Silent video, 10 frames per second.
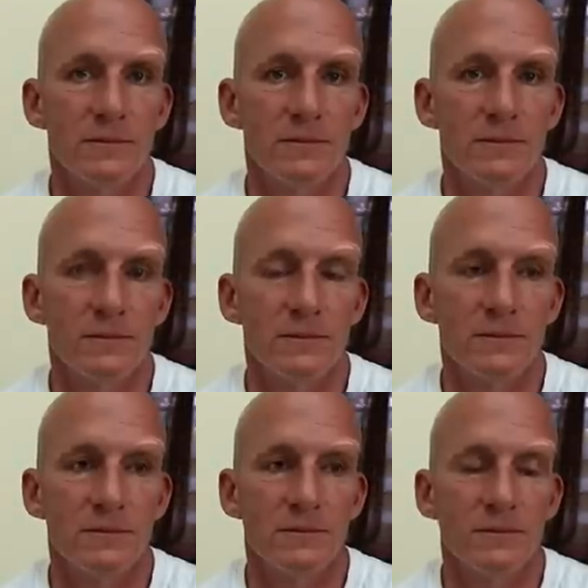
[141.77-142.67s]

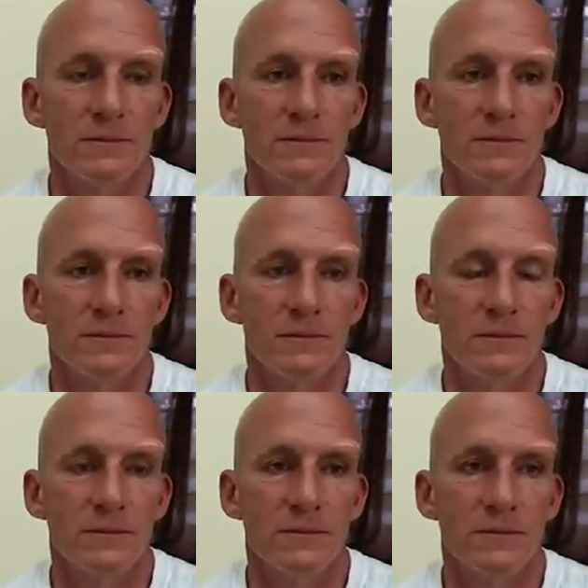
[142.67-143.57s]

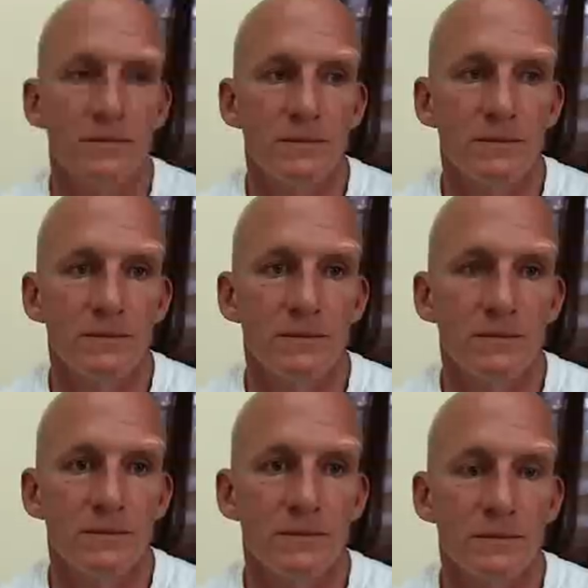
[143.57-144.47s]

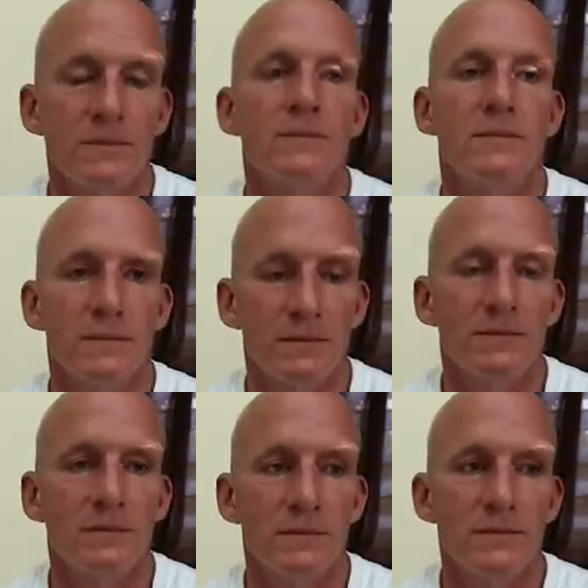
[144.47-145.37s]

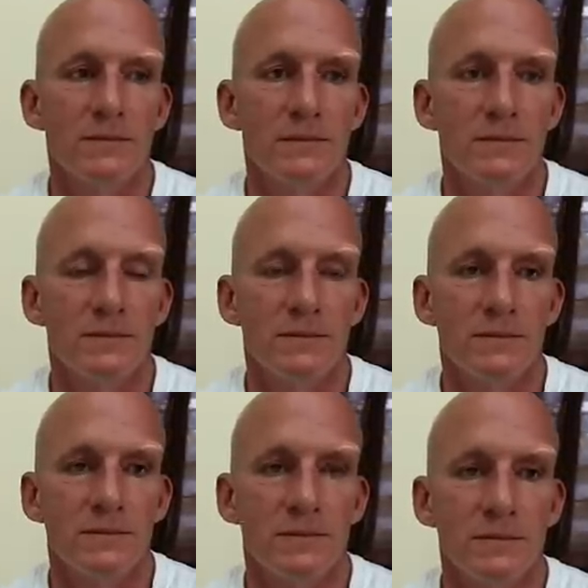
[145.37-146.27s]

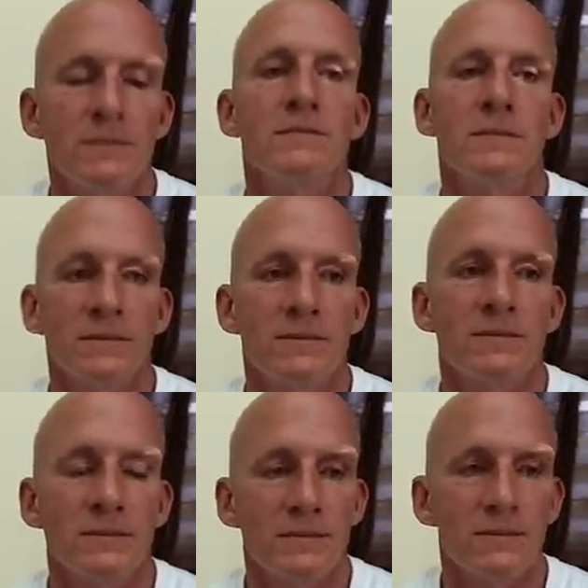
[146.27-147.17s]

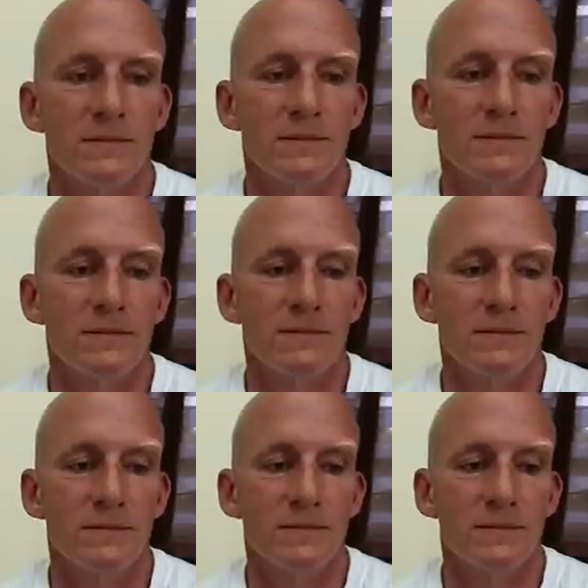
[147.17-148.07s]

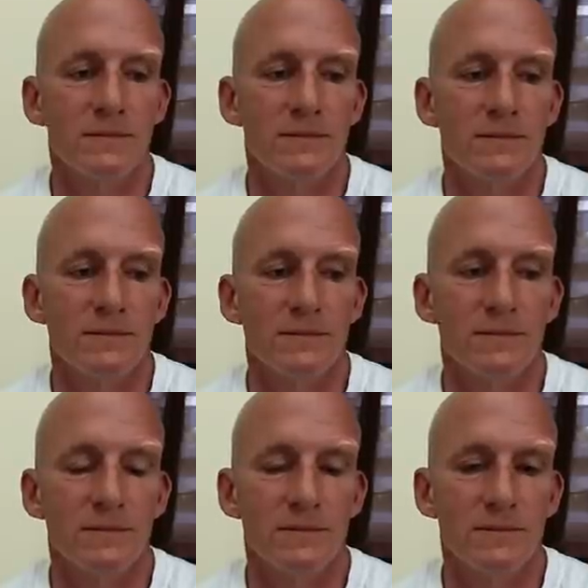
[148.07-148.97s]

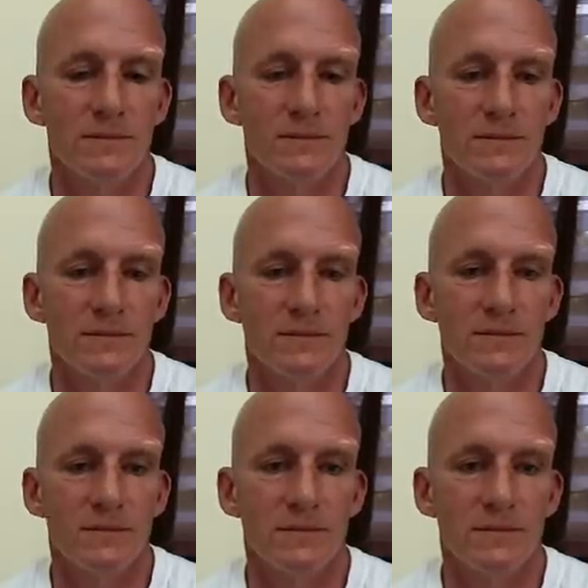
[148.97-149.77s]
No words are spoken by the person on screen.